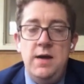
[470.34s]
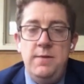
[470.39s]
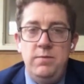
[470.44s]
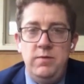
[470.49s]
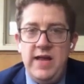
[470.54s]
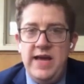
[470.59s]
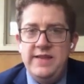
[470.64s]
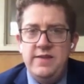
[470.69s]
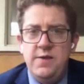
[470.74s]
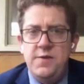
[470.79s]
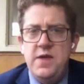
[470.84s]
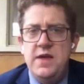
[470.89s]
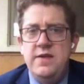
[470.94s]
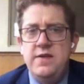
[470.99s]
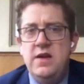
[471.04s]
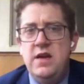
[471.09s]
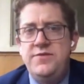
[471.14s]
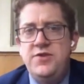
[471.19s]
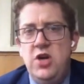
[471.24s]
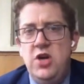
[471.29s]
like the things
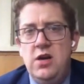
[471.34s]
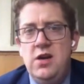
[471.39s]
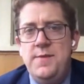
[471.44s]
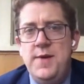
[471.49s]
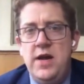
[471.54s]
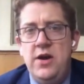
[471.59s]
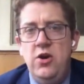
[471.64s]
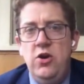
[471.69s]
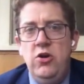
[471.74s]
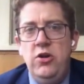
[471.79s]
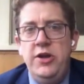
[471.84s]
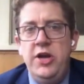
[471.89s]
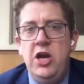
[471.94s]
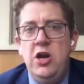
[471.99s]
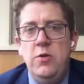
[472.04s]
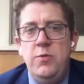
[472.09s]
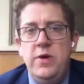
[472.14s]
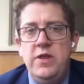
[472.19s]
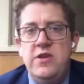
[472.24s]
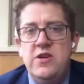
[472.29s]
that I've talked about
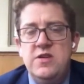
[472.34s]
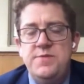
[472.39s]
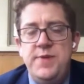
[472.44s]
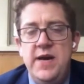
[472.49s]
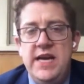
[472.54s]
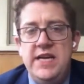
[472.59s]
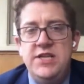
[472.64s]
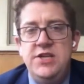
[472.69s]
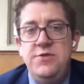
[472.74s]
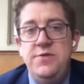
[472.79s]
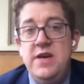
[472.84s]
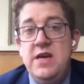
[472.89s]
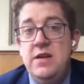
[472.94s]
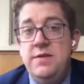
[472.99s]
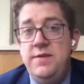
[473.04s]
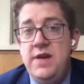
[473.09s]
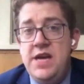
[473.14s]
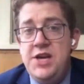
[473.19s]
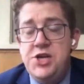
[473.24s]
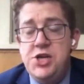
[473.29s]
earlier with respect to
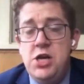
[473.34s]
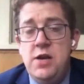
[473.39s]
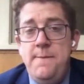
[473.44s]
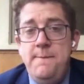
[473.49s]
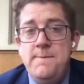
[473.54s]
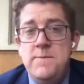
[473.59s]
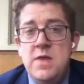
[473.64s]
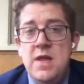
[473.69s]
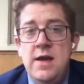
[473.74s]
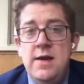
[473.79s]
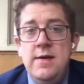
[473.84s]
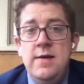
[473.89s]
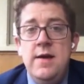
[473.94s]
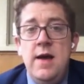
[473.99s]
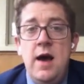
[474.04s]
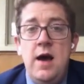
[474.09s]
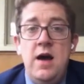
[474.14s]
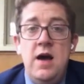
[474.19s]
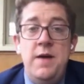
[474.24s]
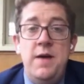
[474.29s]
innovation
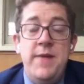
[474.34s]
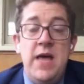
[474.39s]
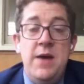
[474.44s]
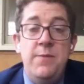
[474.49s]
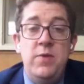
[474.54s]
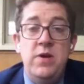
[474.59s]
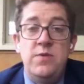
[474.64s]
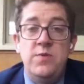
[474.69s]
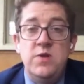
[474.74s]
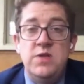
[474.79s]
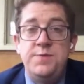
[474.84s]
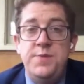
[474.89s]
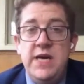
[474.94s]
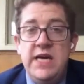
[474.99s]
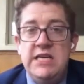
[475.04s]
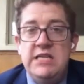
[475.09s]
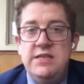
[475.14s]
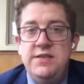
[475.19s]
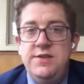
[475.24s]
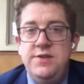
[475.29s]
and with
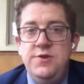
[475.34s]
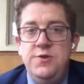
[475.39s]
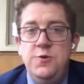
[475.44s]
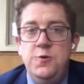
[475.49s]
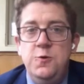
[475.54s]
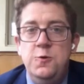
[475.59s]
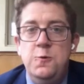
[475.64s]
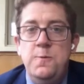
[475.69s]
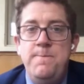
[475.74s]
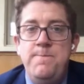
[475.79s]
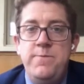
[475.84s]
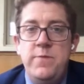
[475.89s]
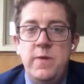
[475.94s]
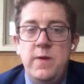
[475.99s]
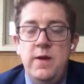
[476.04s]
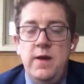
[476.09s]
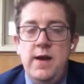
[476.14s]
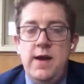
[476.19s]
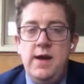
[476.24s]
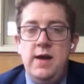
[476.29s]
respect to
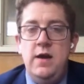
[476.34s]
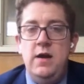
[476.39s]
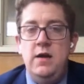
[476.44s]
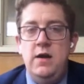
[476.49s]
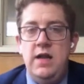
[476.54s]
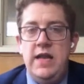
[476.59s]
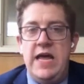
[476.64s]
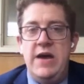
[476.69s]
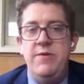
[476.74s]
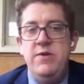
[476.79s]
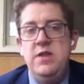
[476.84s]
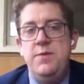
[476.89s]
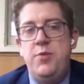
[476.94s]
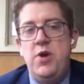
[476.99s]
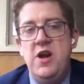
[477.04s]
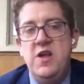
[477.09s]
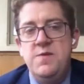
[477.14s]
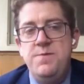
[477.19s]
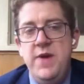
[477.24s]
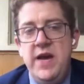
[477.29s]
allowing the
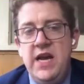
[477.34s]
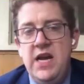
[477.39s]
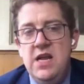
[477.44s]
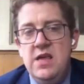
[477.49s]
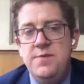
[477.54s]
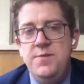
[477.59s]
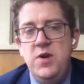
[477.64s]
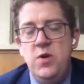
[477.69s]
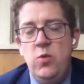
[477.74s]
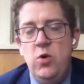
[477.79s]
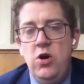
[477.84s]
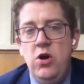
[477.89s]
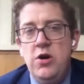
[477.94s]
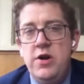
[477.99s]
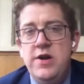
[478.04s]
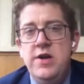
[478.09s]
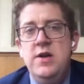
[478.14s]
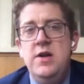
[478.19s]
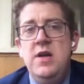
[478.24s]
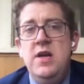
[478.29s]
price mechanism to work.